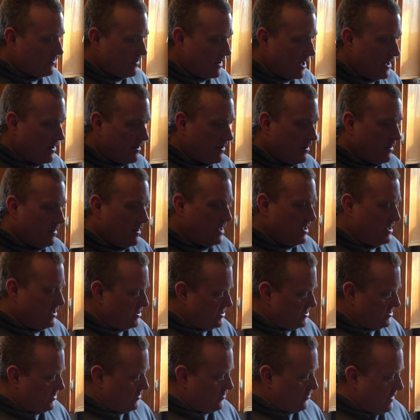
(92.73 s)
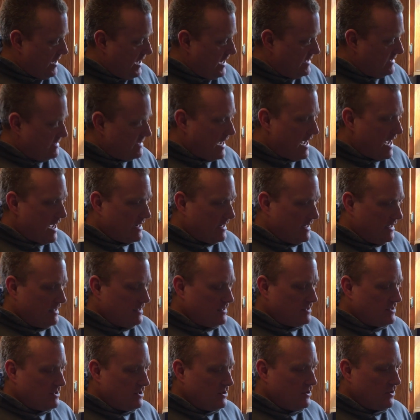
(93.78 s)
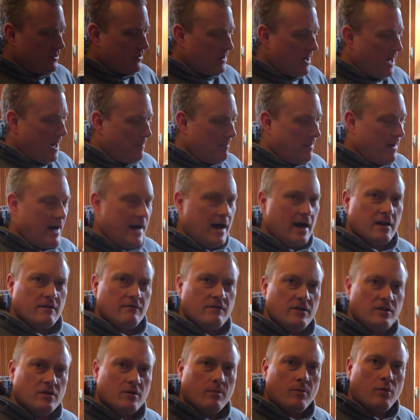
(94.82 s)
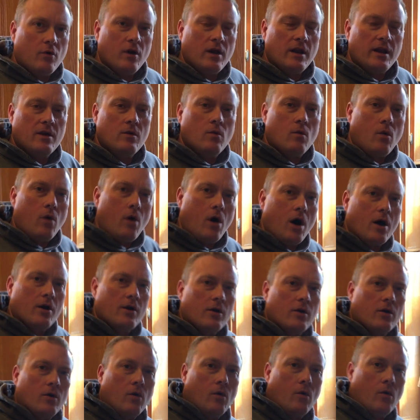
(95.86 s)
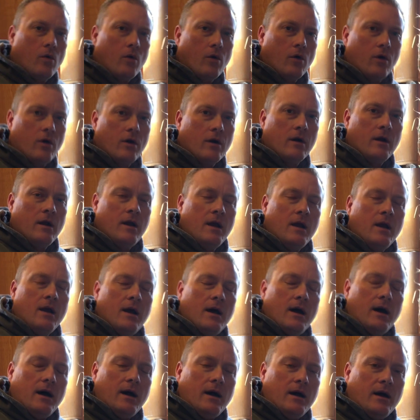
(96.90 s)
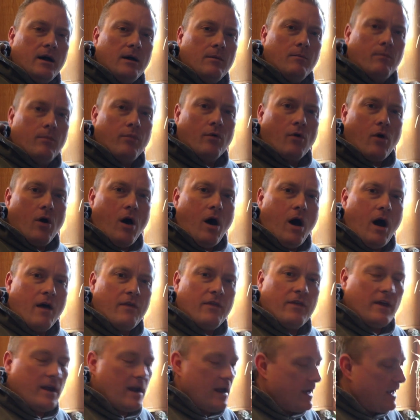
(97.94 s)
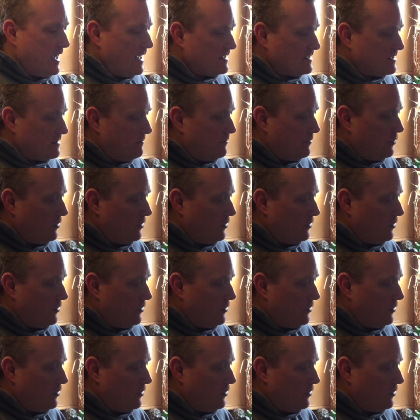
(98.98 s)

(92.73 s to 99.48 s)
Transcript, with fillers: grater and you just grate that into your uh, pot of either boiling water or um, broth and I got some